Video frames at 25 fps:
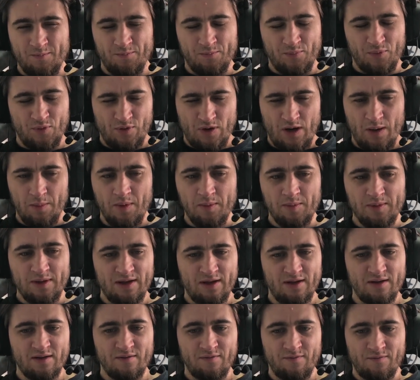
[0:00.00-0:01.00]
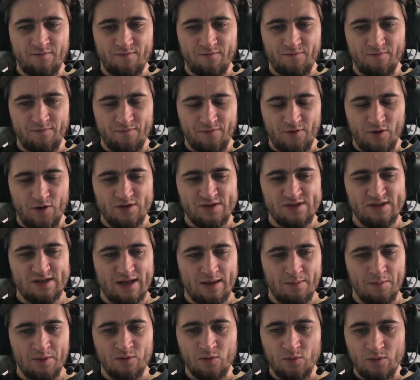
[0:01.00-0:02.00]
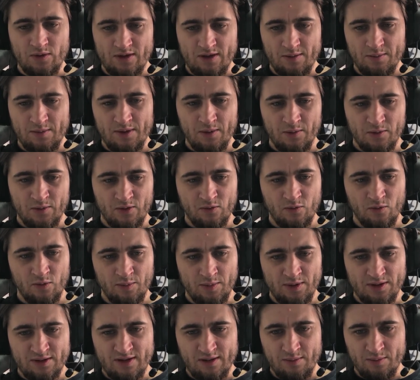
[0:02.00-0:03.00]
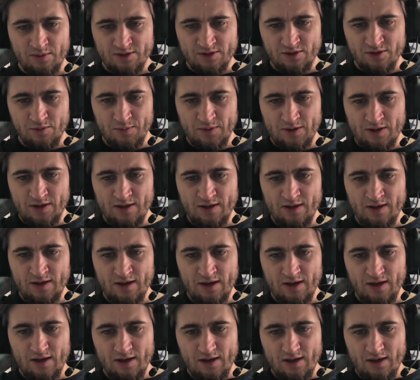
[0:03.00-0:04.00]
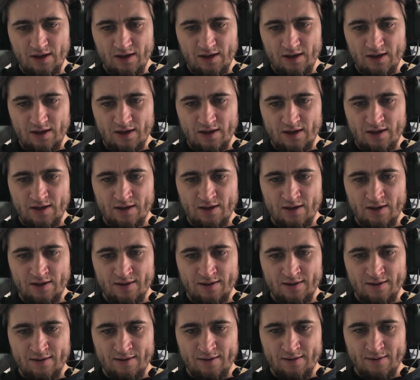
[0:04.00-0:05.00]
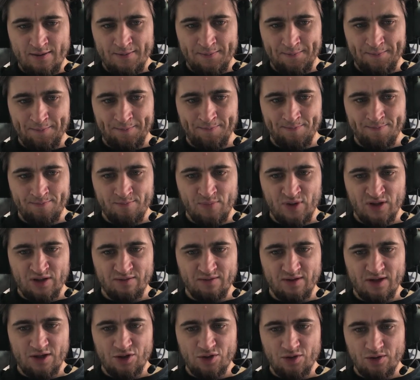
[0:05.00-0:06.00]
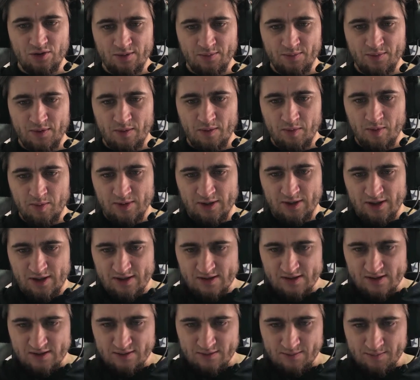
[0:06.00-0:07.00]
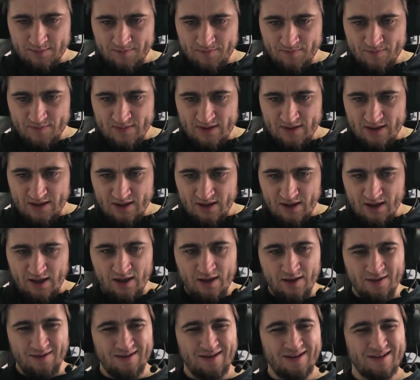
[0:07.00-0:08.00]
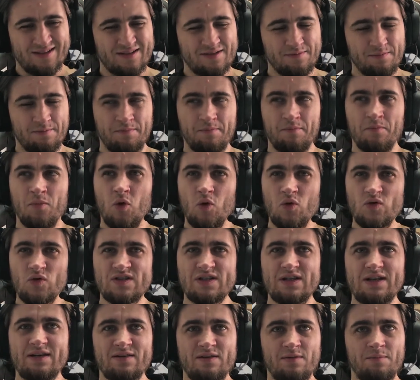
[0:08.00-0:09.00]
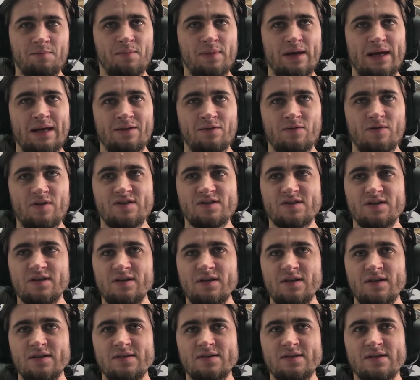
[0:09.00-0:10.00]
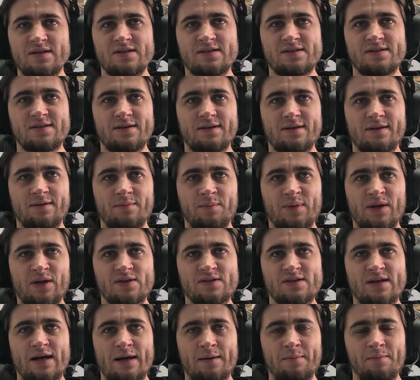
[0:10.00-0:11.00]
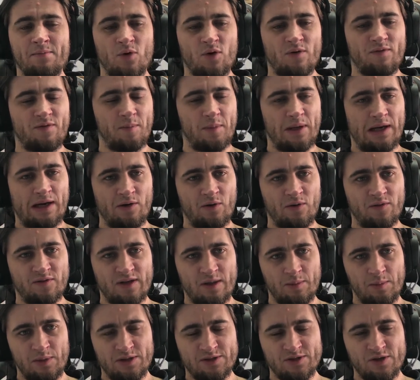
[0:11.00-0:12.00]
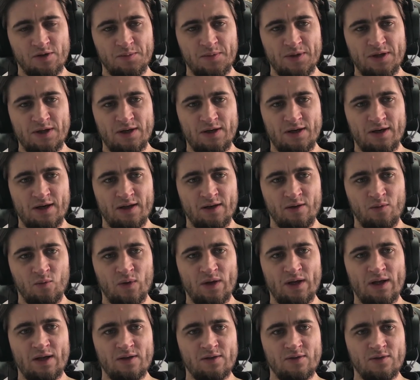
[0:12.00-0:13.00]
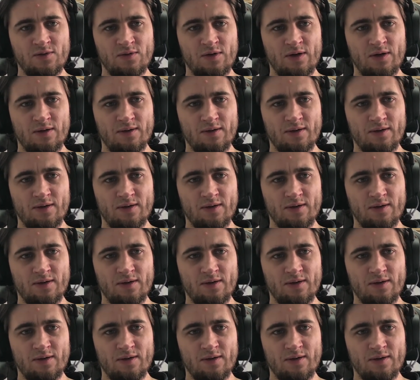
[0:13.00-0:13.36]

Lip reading: Probably the first time it will come out, it will be Tabletopia, but eventually, probably yes. It's mostly the main reason is it's because I'm more familiar with Tabletopia, and when I do